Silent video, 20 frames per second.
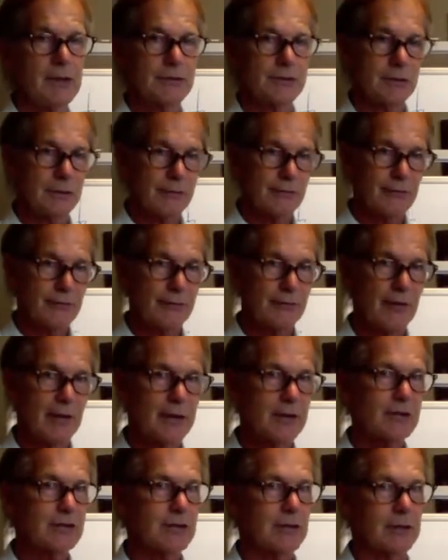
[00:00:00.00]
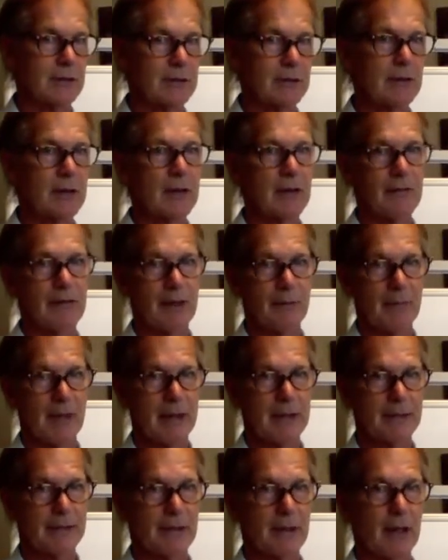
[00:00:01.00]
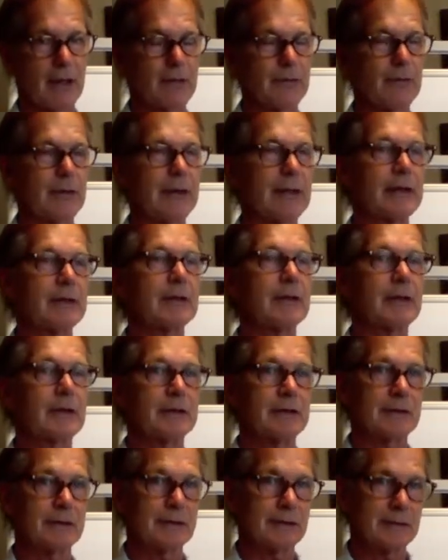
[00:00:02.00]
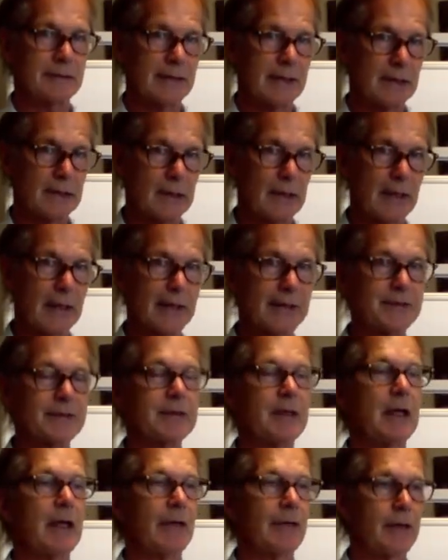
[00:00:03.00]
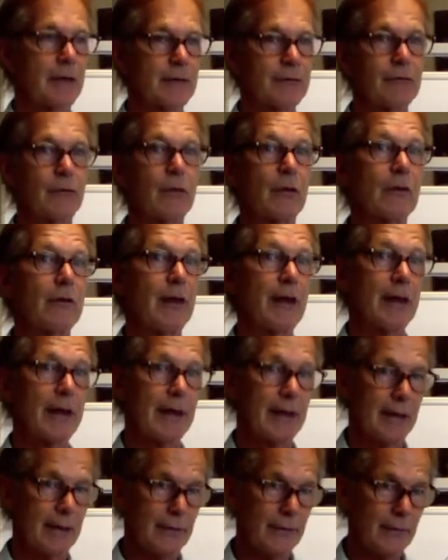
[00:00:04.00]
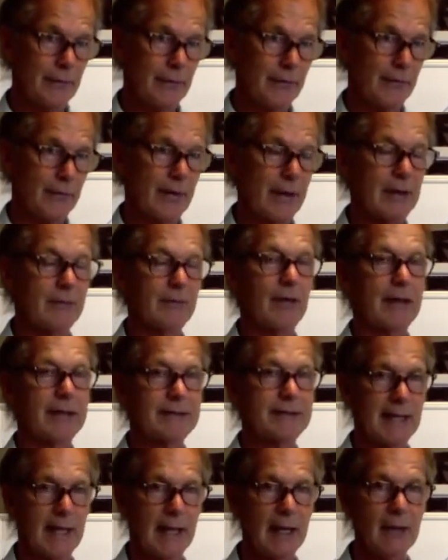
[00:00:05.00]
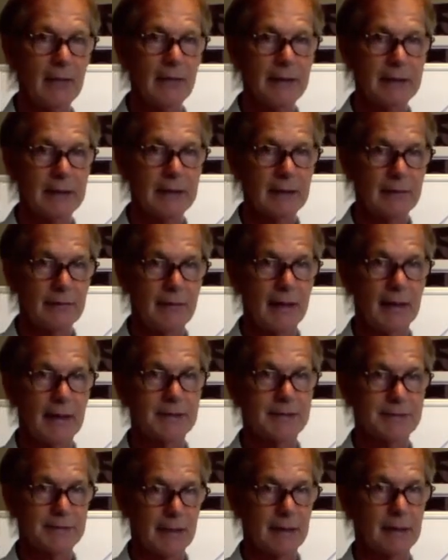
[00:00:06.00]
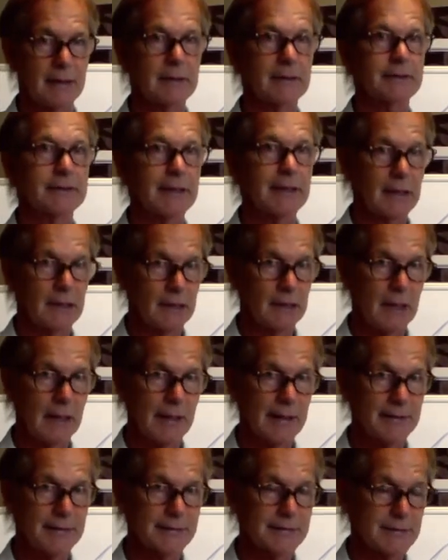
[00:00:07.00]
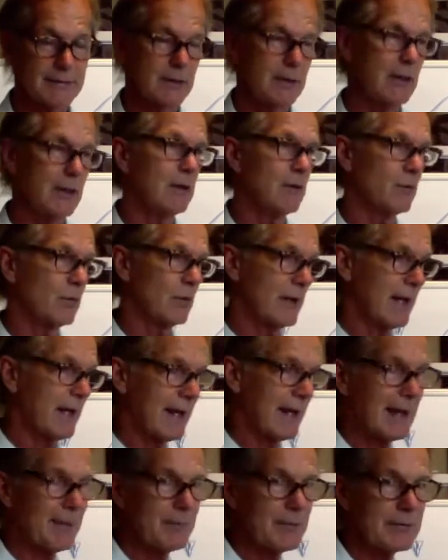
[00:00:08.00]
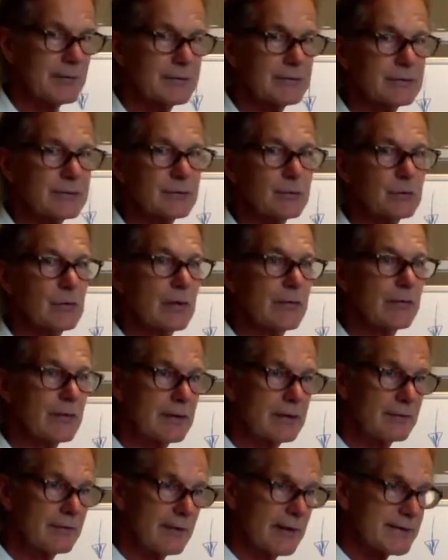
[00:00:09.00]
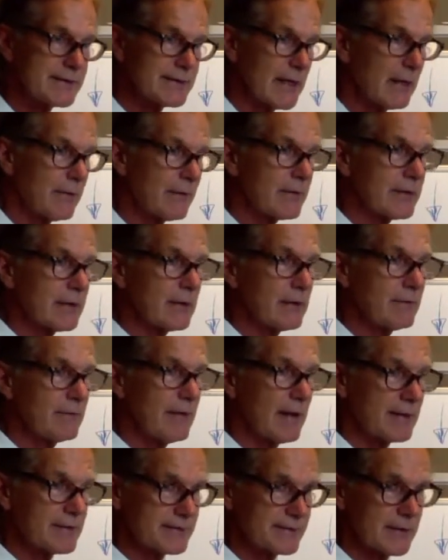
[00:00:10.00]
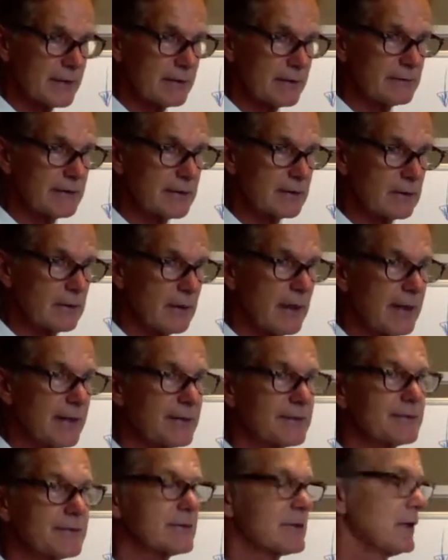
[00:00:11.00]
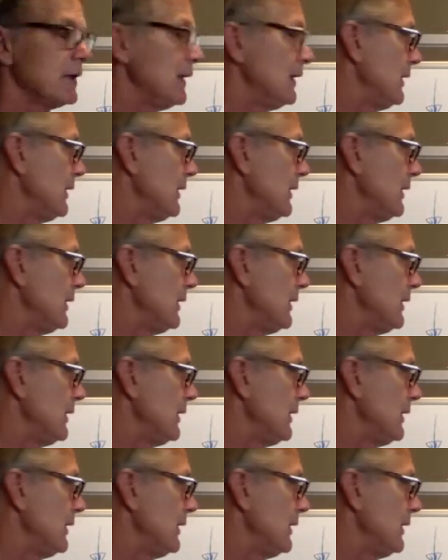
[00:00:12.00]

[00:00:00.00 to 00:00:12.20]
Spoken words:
So the function of that mitochondria declines, therefore the health and vitality of that cell declines. What happens when the vitality of that cell declines?